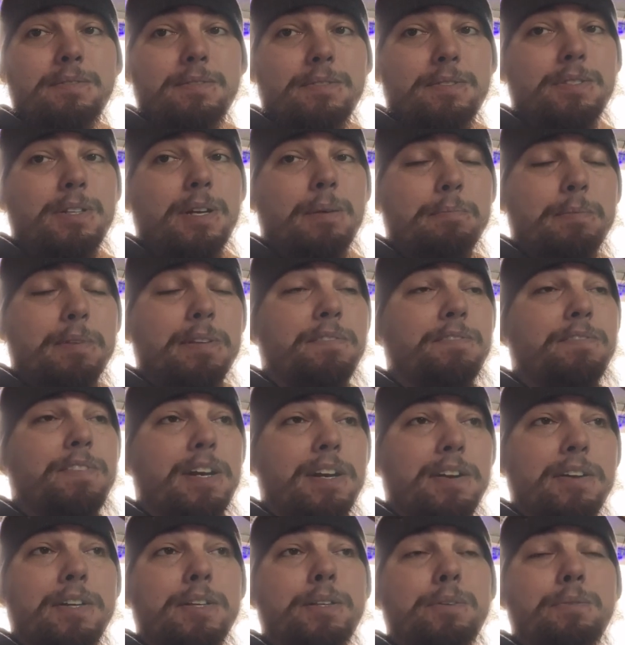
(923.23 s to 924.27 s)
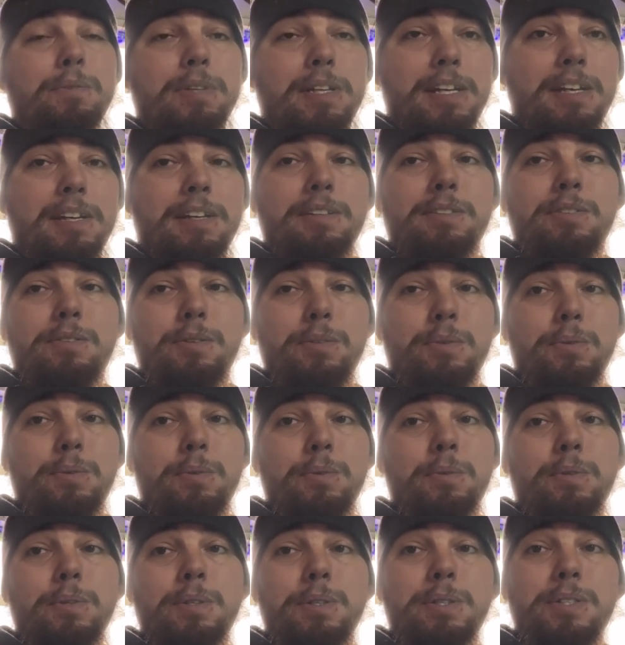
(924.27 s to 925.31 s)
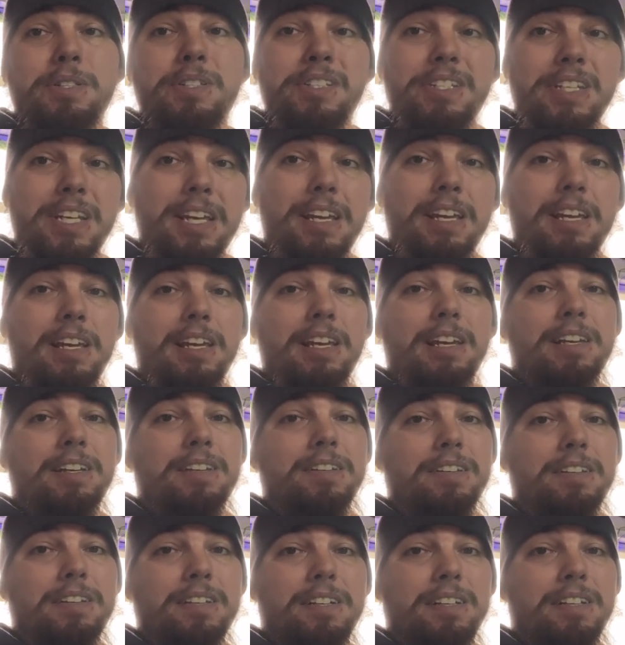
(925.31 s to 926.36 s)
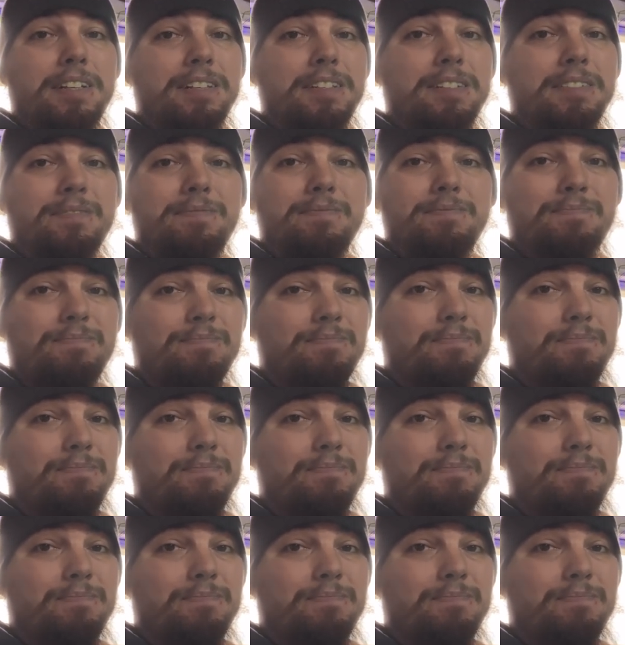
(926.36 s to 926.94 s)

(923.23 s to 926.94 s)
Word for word: something very unique to see and and